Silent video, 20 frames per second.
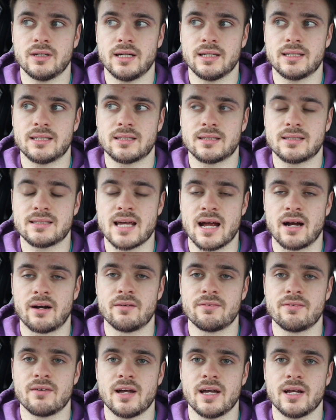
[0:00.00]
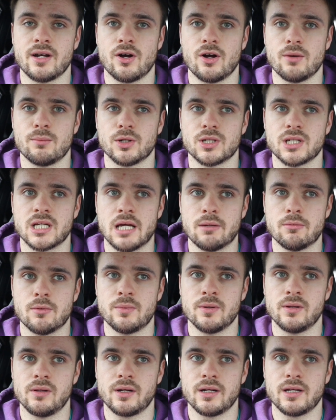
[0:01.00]
It's terrifying how much
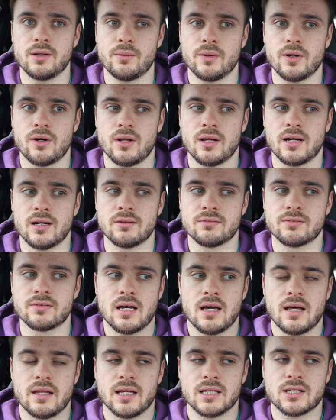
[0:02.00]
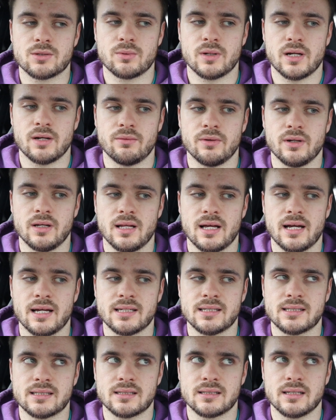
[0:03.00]
capability we all have, and that's what I
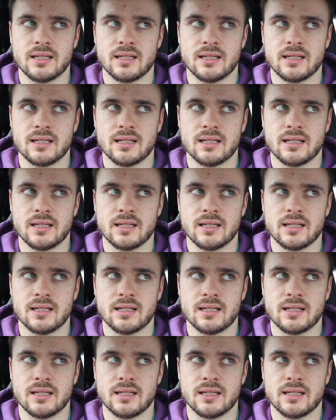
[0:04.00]
realized.